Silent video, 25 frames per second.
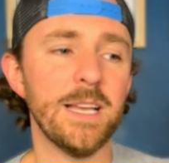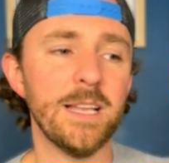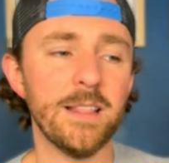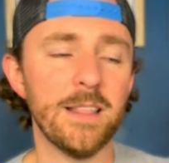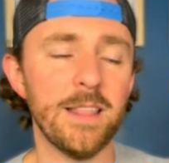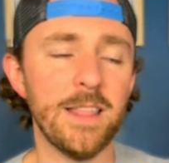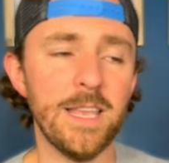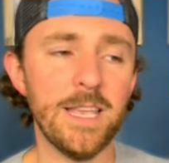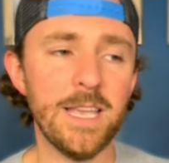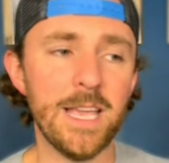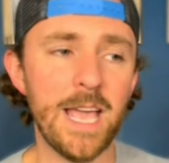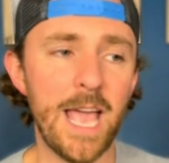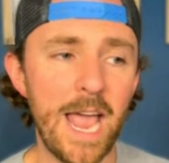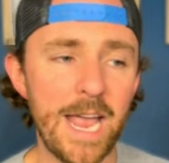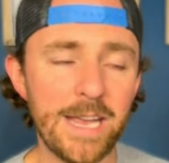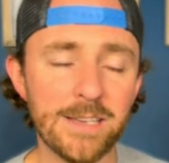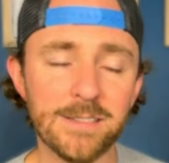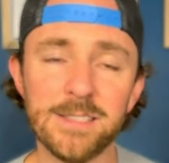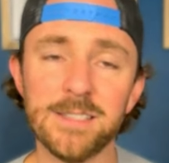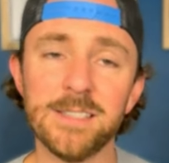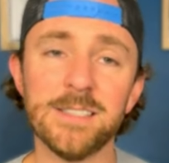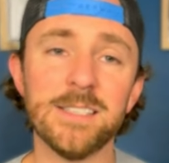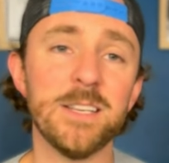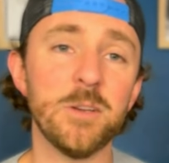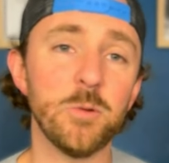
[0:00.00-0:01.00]
the
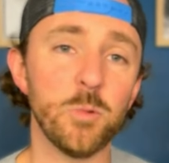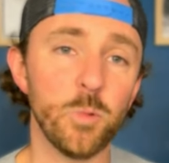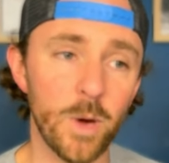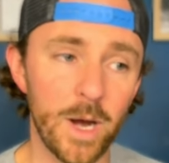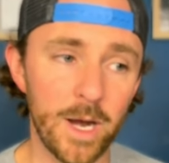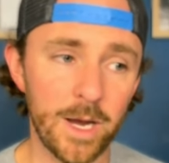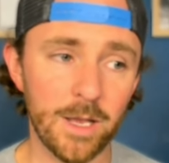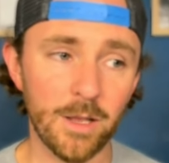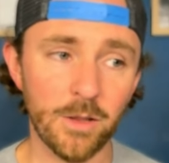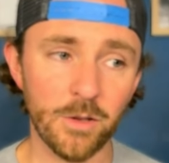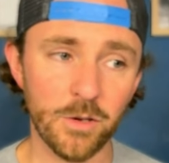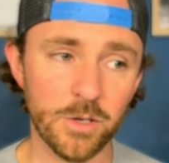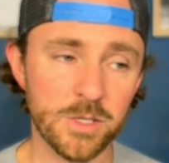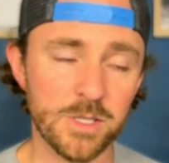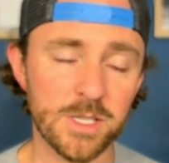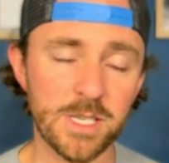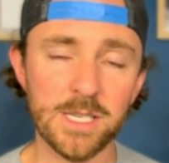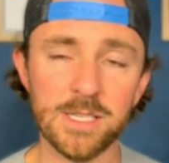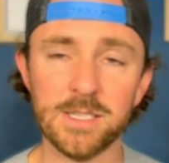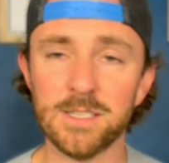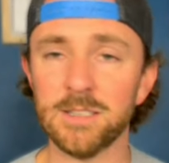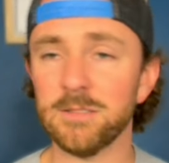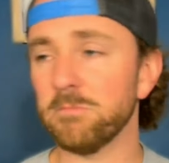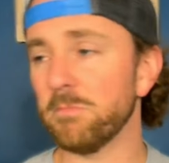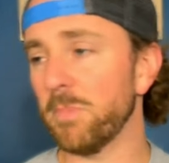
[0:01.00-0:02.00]
ACC regular
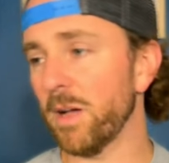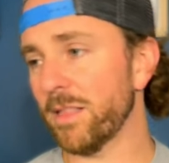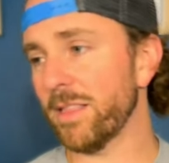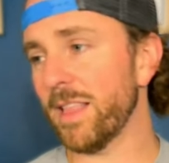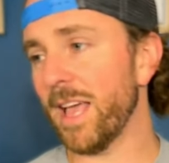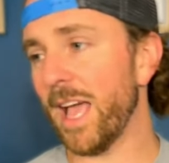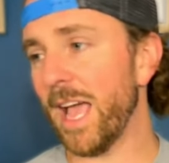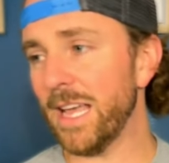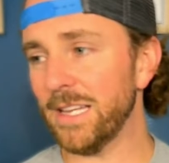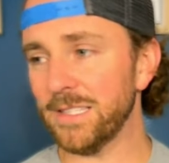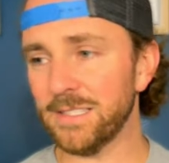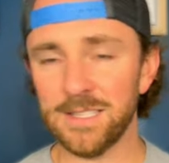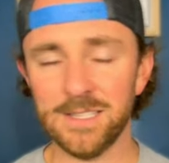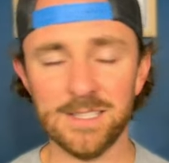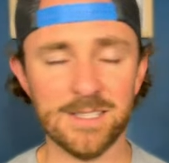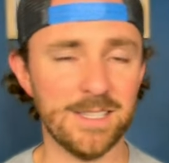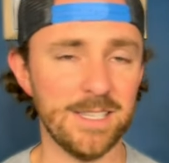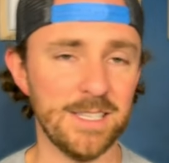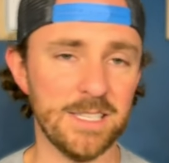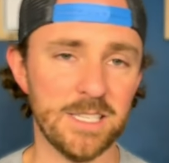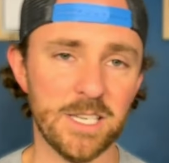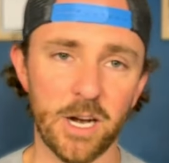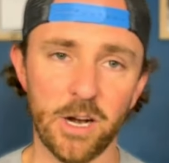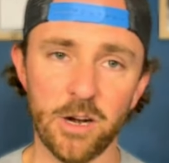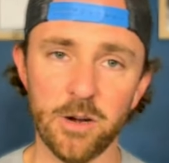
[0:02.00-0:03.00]
season, but the
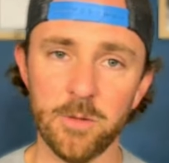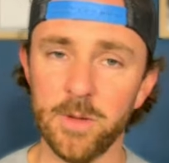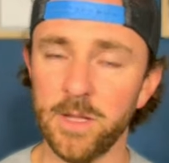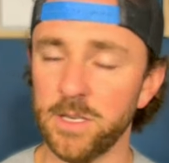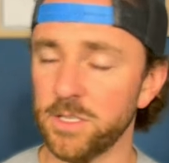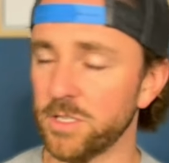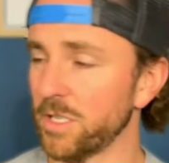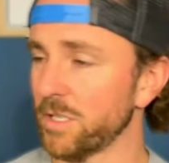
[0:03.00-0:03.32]
ACC tournament.